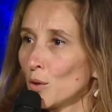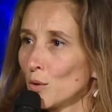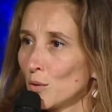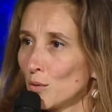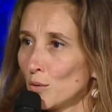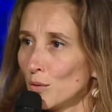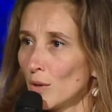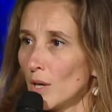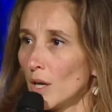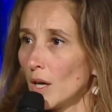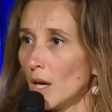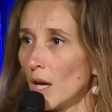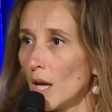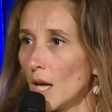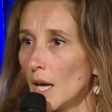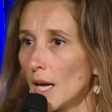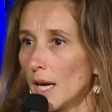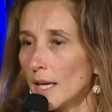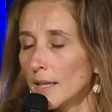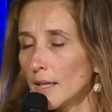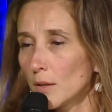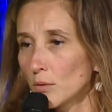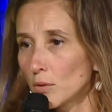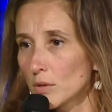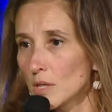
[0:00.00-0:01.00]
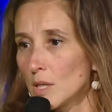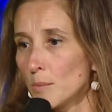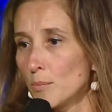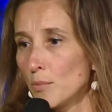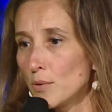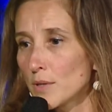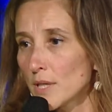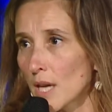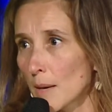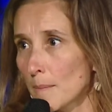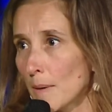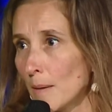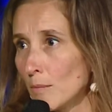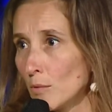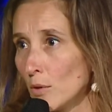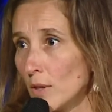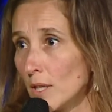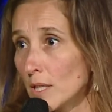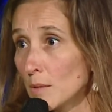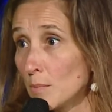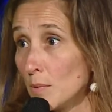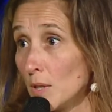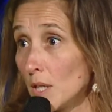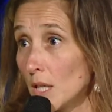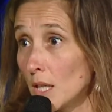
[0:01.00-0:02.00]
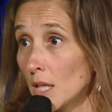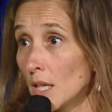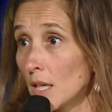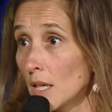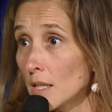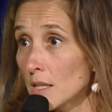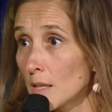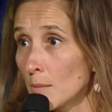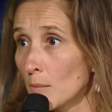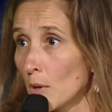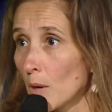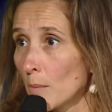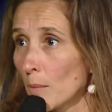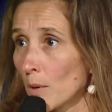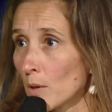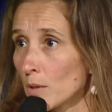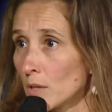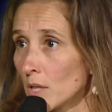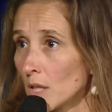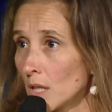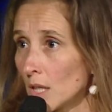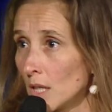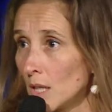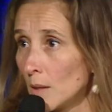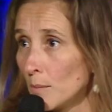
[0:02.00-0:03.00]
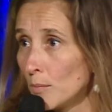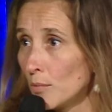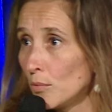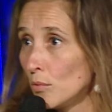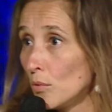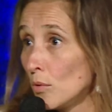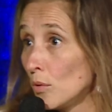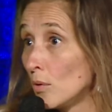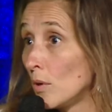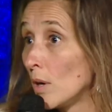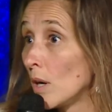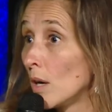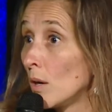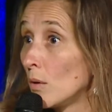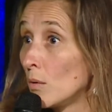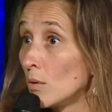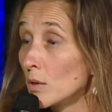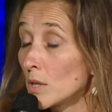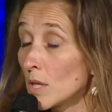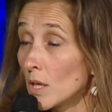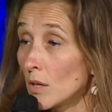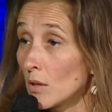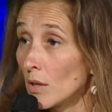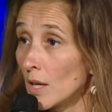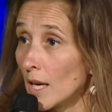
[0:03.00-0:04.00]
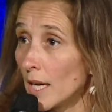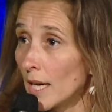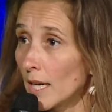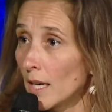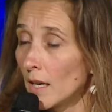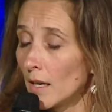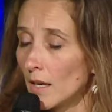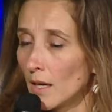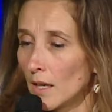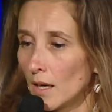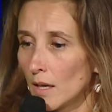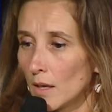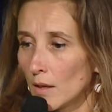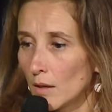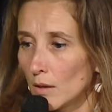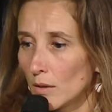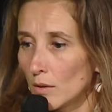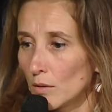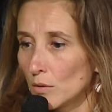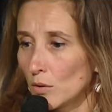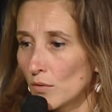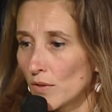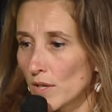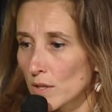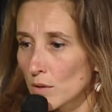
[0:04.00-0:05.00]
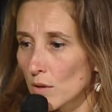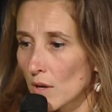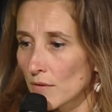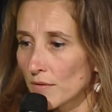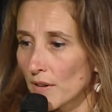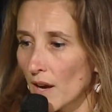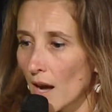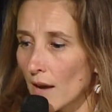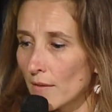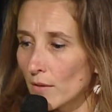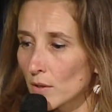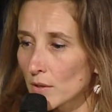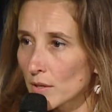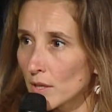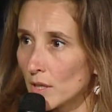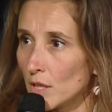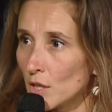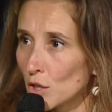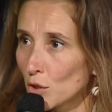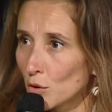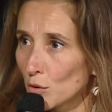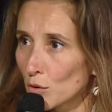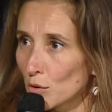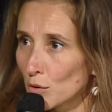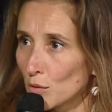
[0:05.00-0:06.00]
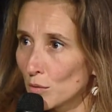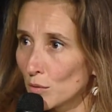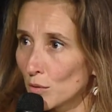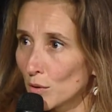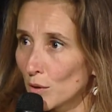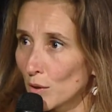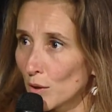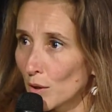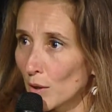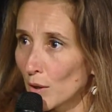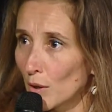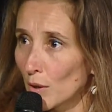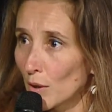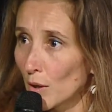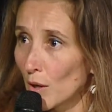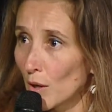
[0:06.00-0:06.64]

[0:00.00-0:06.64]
you know, just taking stock about what we do and explain what we do to our teams in order